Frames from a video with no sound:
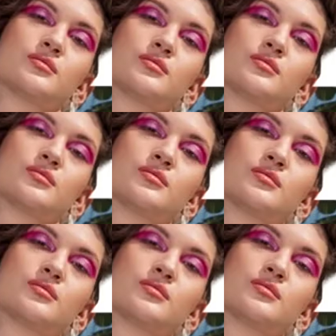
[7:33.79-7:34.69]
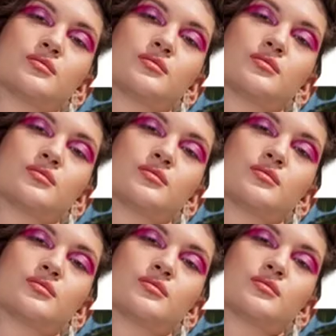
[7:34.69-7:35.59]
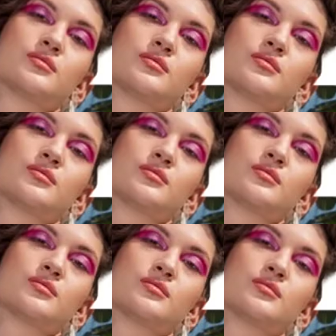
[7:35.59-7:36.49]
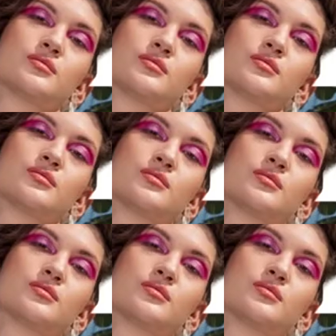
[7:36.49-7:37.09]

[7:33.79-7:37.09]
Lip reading: (silence)